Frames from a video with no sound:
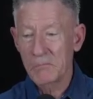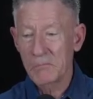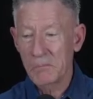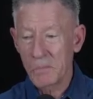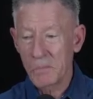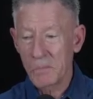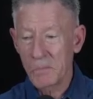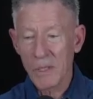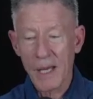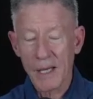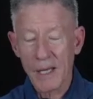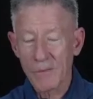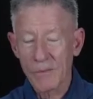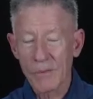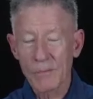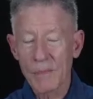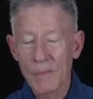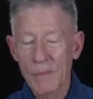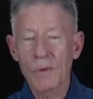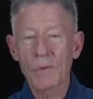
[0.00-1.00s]
But I
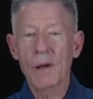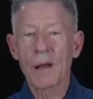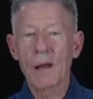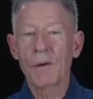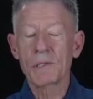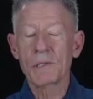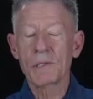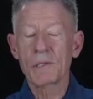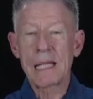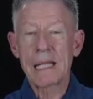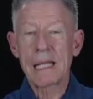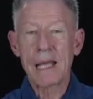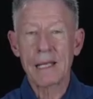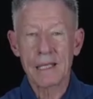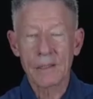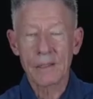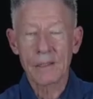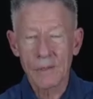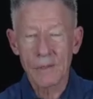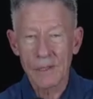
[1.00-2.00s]
remember where I was
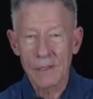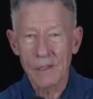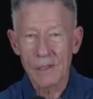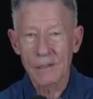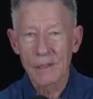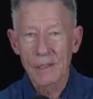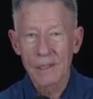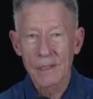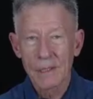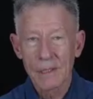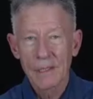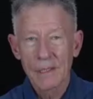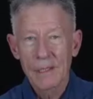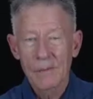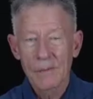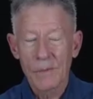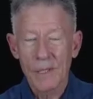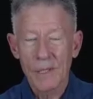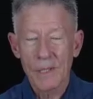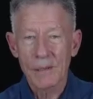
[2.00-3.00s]
standing when
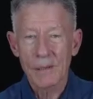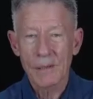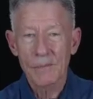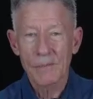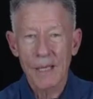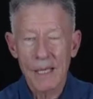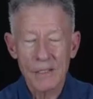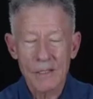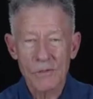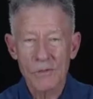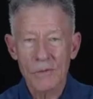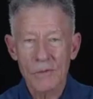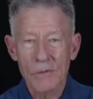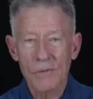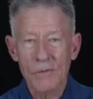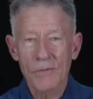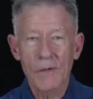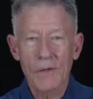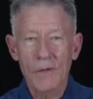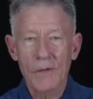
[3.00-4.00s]
I answered the
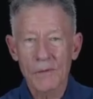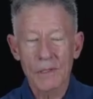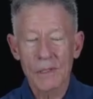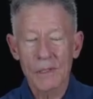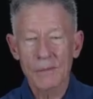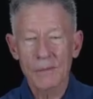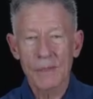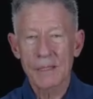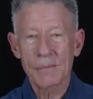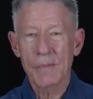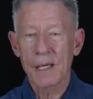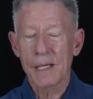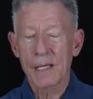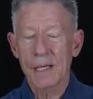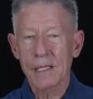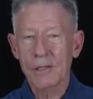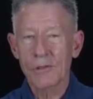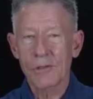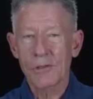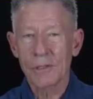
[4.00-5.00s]
phone in
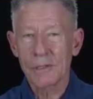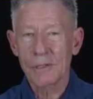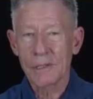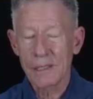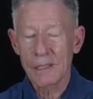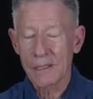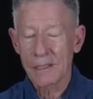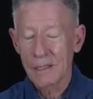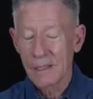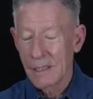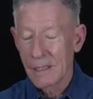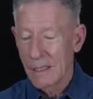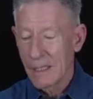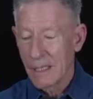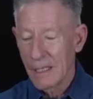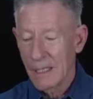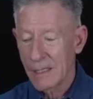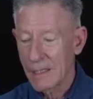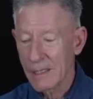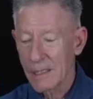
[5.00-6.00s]
my kitchen,
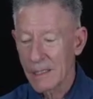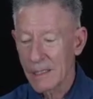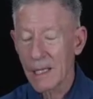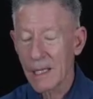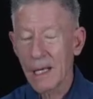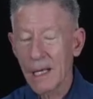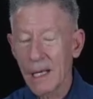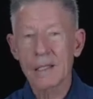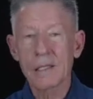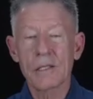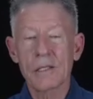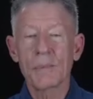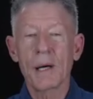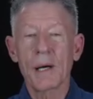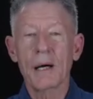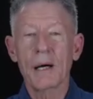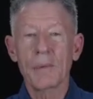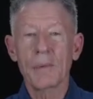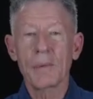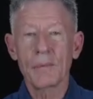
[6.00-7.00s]
and he said, "Hi, this is
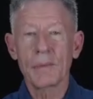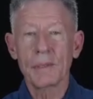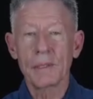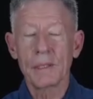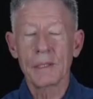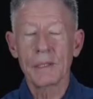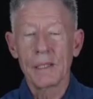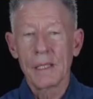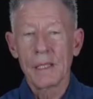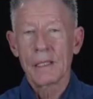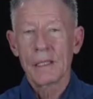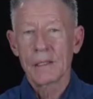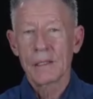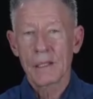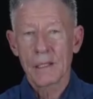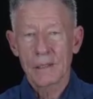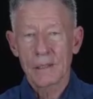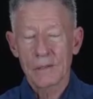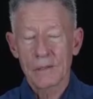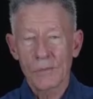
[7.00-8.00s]
Bob Altman.
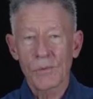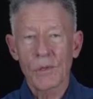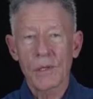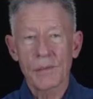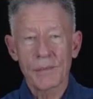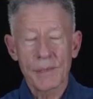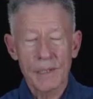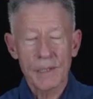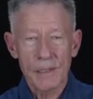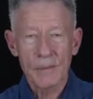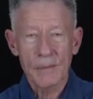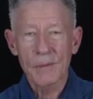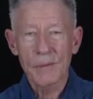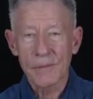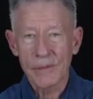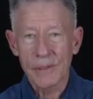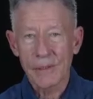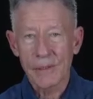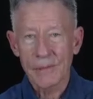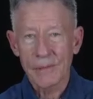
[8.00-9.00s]
You want to be in a
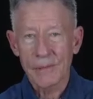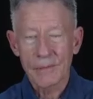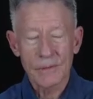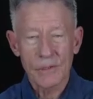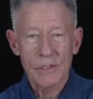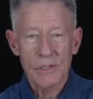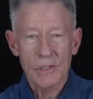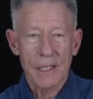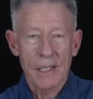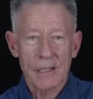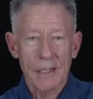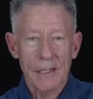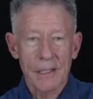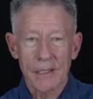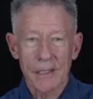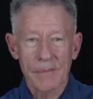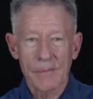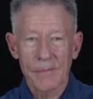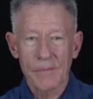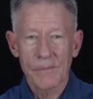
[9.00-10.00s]
movie?" Just like that.